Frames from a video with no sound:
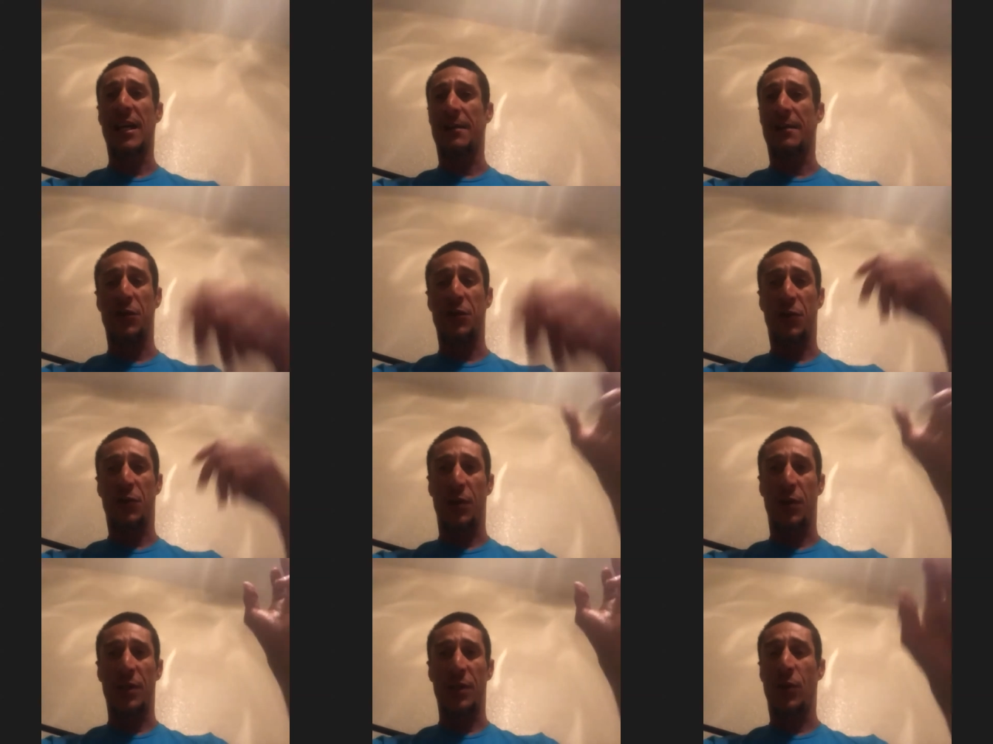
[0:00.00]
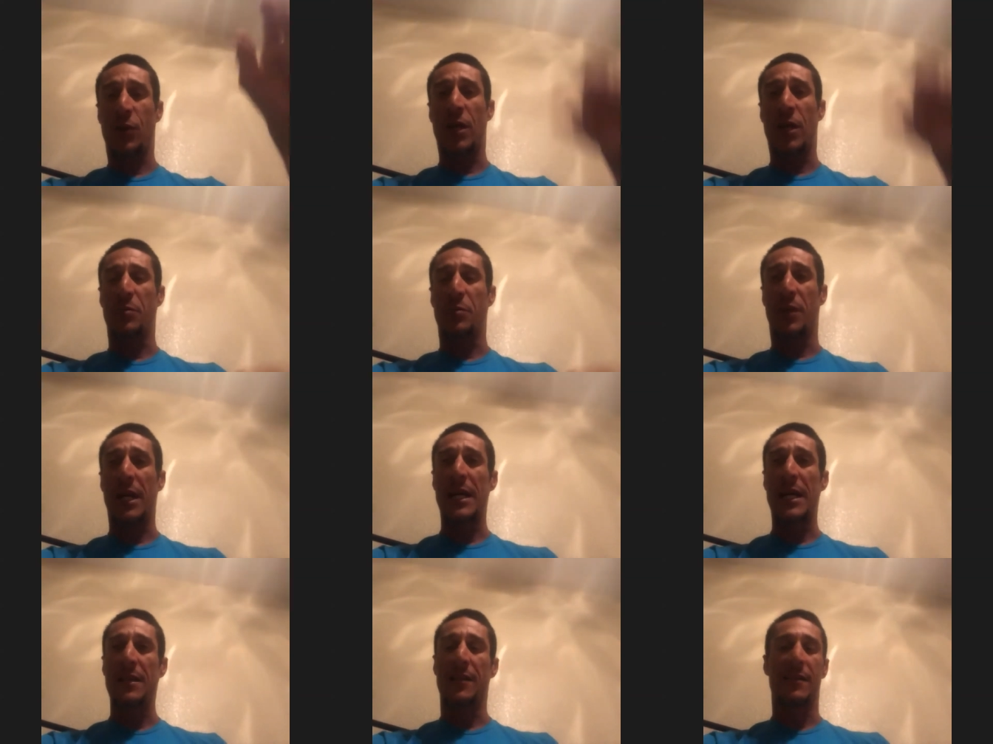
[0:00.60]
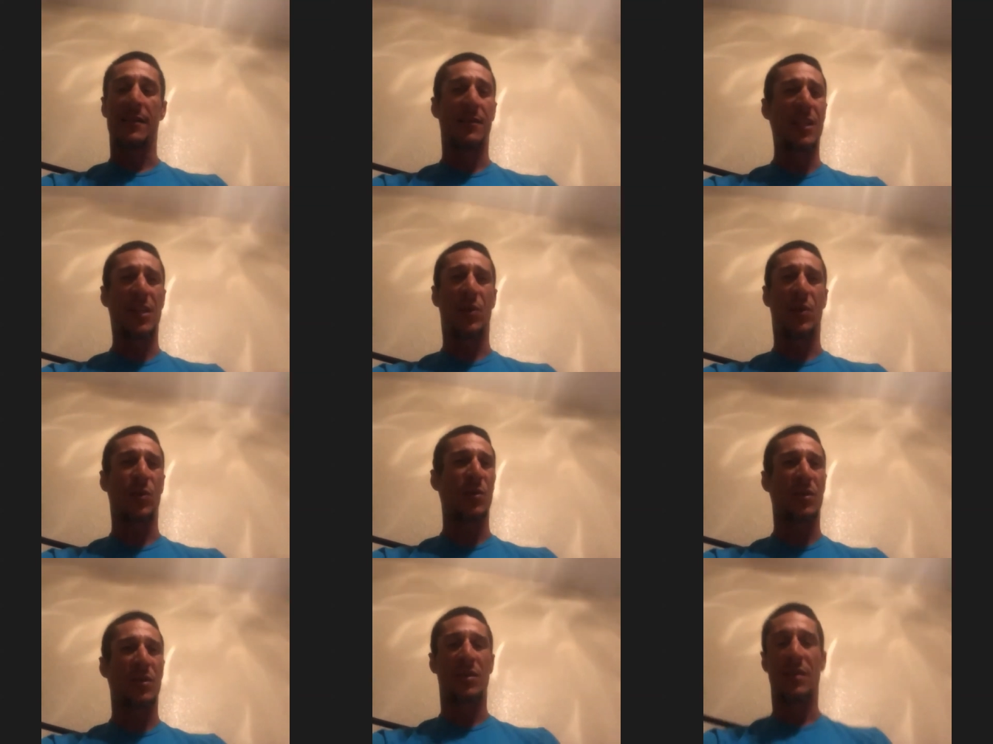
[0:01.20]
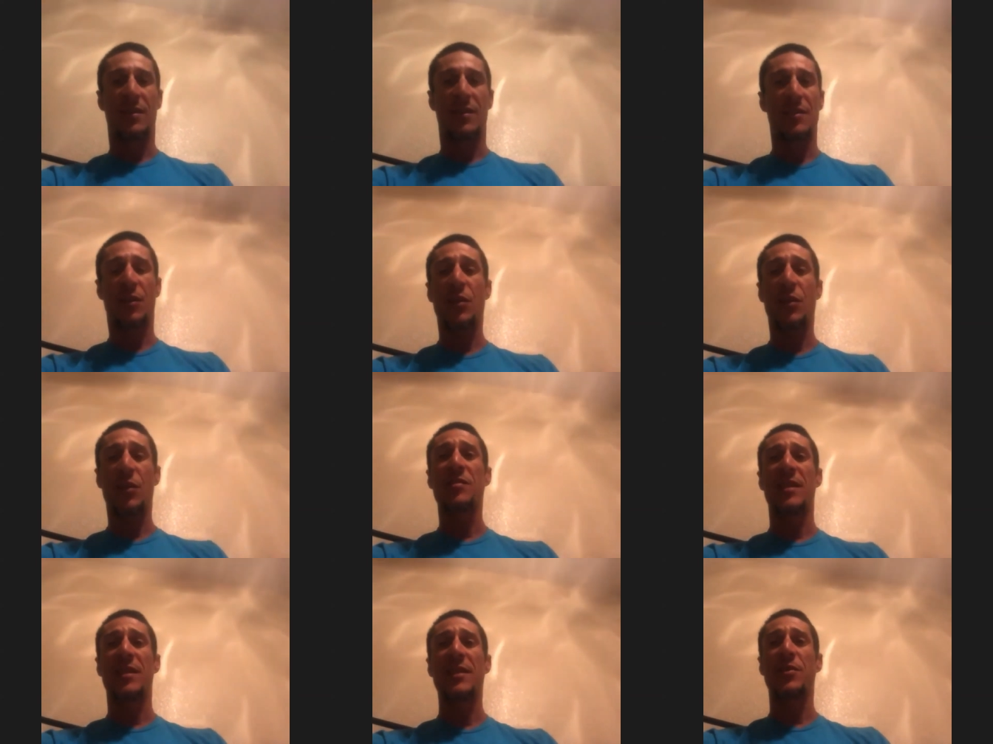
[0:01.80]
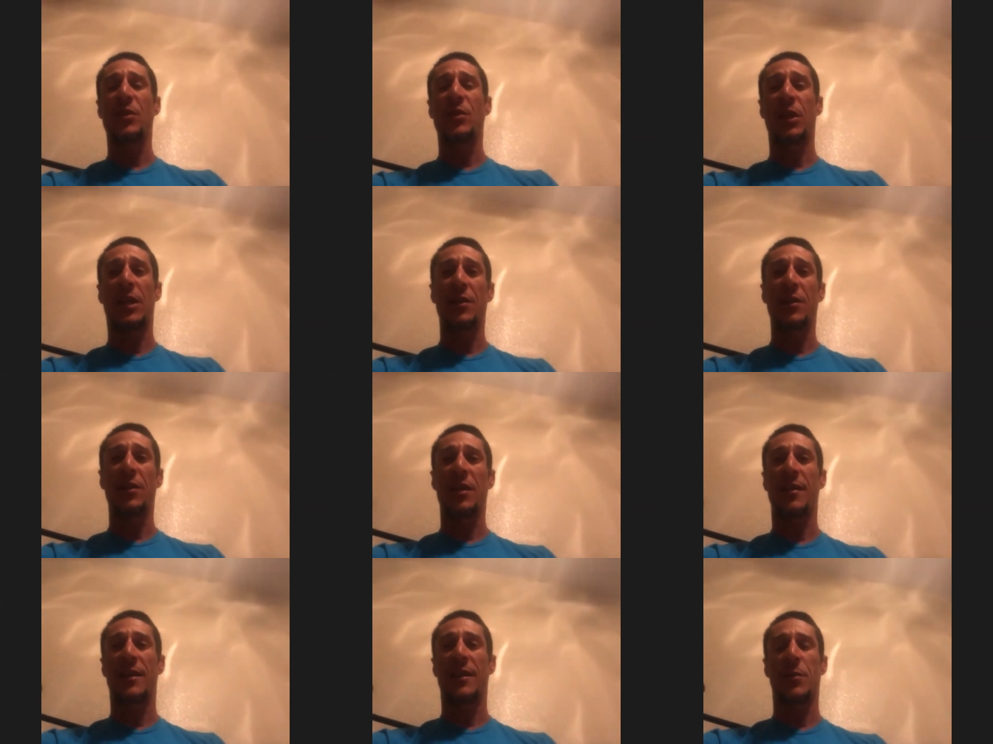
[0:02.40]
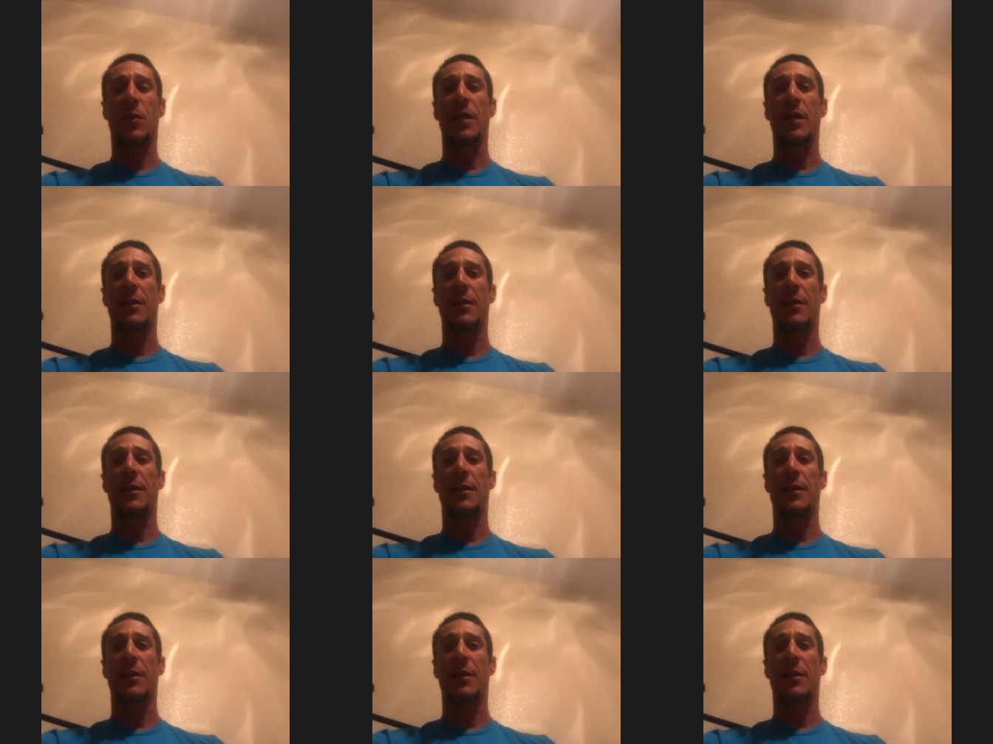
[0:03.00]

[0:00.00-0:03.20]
I'm just going to go on bike. No, it's going to take you longer that way.